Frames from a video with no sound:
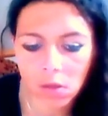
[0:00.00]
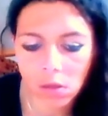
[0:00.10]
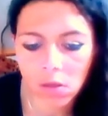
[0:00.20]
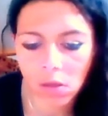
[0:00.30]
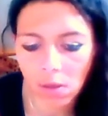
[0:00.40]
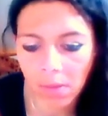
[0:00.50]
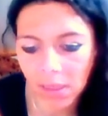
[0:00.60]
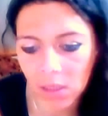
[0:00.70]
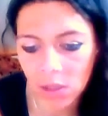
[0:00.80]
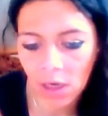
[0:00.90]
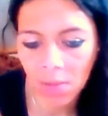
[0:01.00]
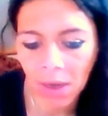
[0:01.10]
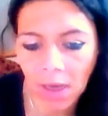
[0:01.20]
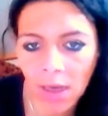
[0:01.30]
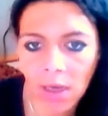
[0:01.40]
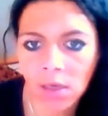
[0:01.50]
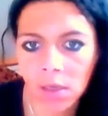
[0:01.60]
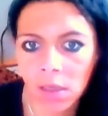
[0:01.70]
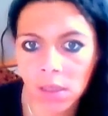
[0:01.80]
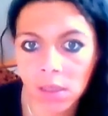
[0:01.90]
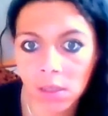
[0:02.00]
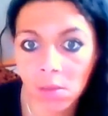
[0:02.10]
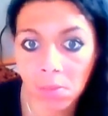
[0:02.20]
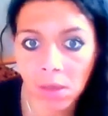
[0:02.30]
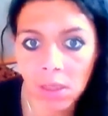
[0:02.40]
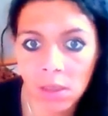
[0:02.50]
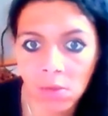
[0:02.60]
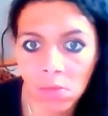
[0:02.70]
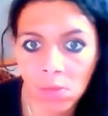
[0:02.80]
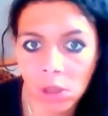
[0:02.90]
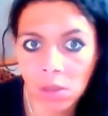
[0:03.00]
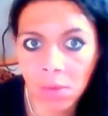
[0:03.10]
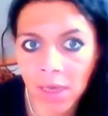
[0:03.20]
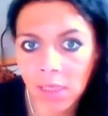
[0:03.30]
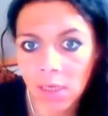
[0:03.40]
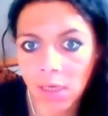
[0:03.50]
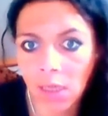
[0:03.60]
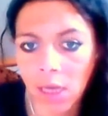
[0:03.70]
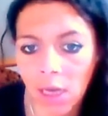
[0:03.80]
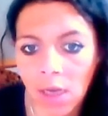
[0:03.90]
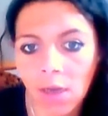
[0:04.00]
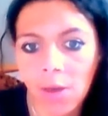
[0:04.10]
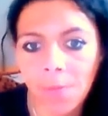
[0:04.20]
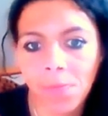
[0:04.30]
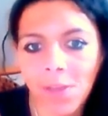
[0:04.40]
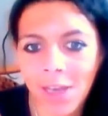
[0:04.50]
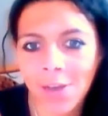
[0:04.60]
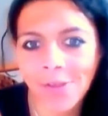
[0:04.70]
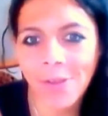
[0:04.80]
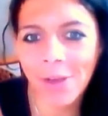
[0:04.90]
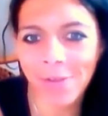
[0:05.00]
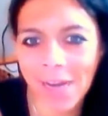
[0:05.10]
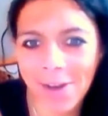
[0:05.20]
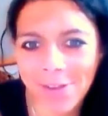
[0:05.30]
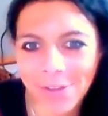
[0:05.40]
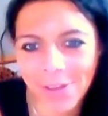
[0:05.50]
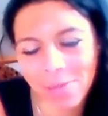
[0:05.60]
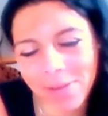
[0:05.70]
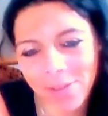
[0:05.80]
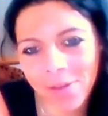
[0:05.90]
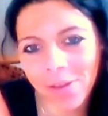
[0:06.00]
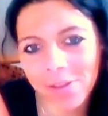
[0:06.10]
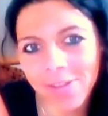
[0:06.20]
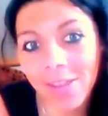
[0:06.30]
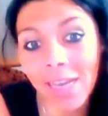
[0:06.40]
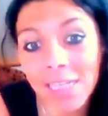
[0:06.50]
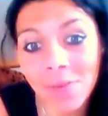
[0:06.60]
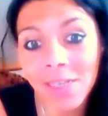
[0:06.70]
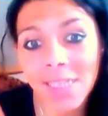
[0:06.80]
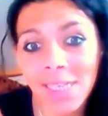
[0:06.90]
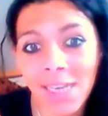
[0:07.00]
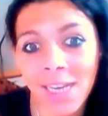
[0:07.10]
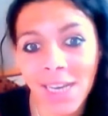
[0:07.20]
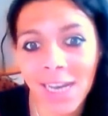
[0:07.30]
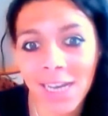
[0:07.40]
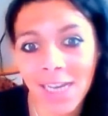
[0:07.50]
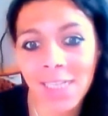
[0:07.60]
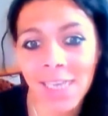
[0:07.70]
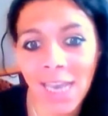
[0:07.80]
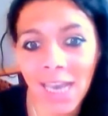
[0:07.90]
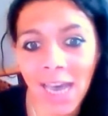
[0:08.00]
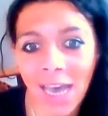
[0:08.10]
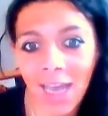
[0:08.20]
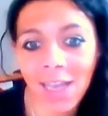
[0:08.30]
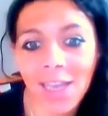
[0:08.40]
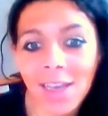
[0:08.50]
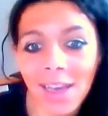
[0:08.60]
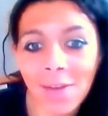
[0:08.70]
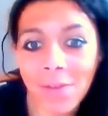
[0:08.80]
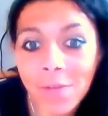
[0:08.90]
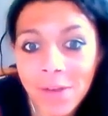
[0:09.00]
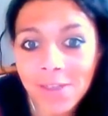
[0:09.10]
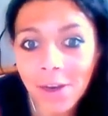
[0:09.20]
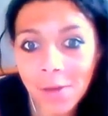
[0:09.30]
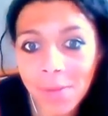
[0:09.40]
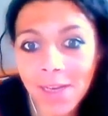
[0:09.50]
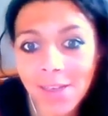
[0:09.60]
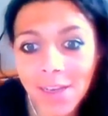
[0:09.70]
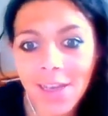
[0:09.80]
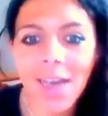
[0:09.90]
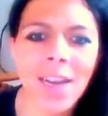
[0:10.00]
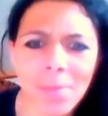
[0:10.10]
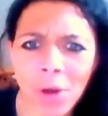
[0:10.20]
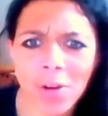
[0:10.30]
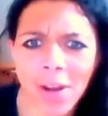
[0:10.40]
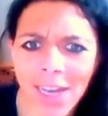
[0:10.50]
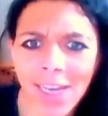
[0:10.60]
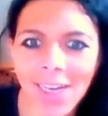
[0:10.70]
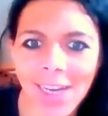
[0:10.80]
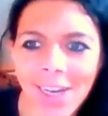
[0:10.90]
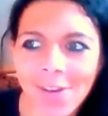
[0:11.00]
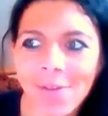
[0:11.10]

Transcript: I know the messaging behind the symbolism which is blatantly there. I also never carry on talking for too long. So thanks for listening, and take care, and feel free to comment.